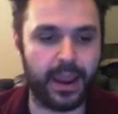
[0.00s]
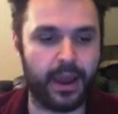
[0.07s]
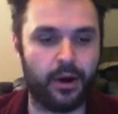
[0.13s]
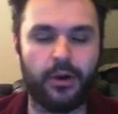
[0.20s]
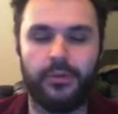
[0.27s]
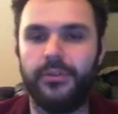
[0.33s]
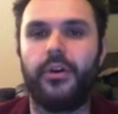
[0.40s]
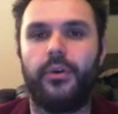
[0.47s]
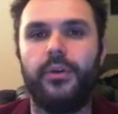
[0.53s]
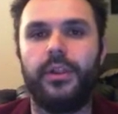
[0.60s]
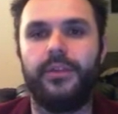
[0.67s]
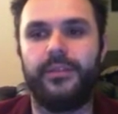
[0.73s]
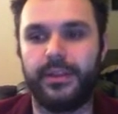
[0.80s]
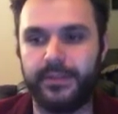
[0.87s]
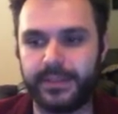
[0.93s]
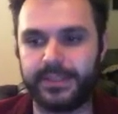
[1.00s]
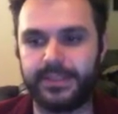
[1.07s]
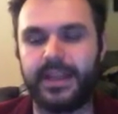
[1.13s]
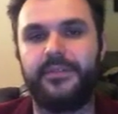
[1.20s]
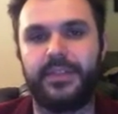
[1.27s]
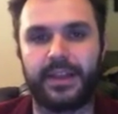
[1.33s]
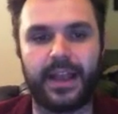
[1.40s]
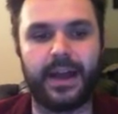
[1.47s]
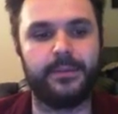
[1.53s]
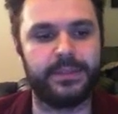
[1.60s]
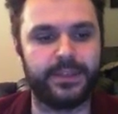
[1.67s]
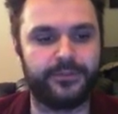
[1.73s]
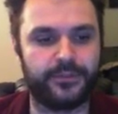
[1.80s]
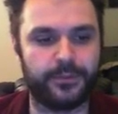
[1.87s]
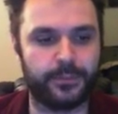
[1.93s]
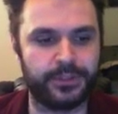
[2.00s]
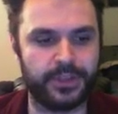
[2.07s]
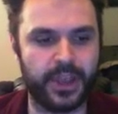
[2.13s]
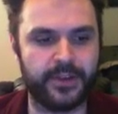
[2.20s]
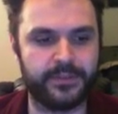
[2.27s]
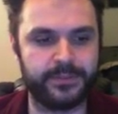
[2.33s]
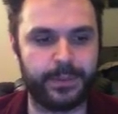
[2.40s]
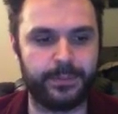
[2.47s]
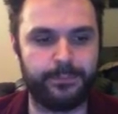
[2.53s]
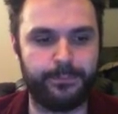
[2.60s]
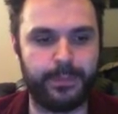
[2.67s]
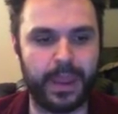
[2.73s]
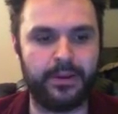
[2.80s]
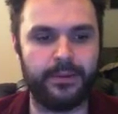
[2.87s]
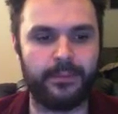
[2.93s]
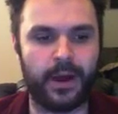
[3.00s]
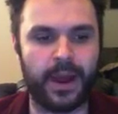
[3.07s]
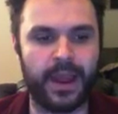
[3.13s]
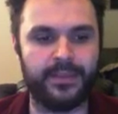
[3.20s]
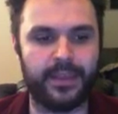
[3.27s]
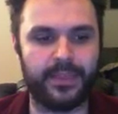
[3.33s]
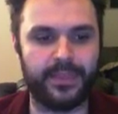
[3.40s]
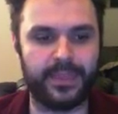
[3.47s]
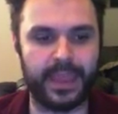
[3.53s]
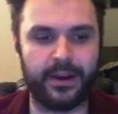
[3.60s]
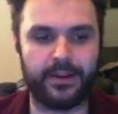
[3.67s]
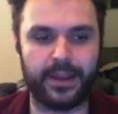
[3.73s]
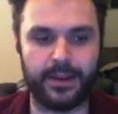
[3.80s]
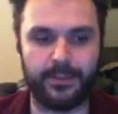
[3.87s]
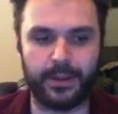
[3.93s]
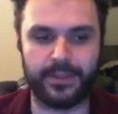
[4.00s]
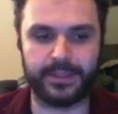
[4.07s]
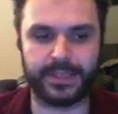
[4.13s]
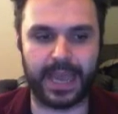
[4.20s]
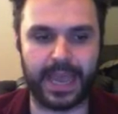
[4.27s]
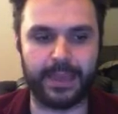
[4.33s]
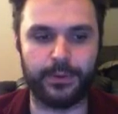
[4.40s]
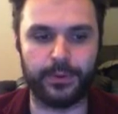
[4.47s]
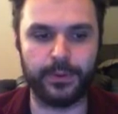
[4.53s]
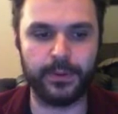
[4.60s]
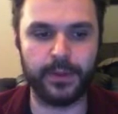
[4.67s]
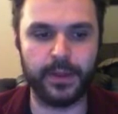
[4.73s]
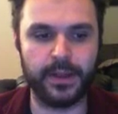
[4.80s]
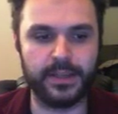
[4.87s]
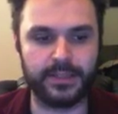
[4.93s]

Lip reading: Or not all of it, the stuff that comes in from reserves. But bear in mind that they're going to be on the table.